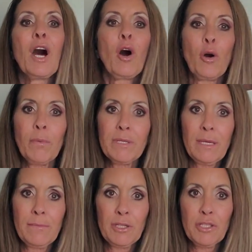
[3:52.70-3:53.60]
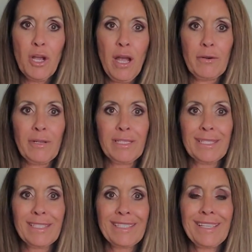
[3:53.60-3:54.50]
opens up your
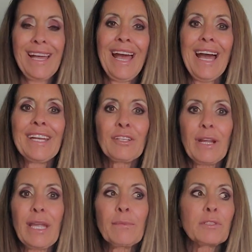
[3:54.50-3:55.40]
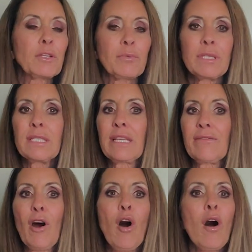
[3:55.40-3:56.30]
chakras, and you're able to receive
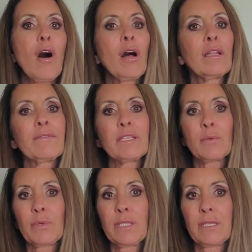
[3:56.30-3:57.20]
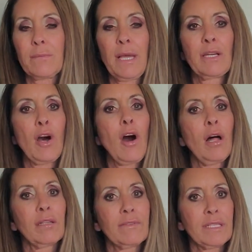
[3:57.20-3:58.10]
all of this wisdom and
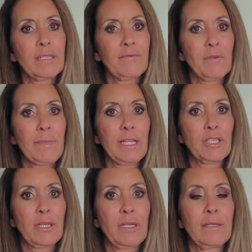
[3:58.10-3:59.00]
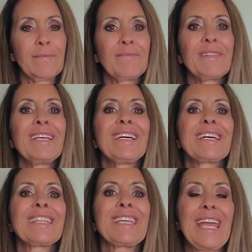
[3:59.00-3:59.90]
all of this information,
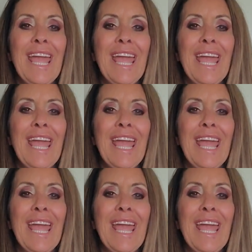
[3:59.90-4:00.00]
the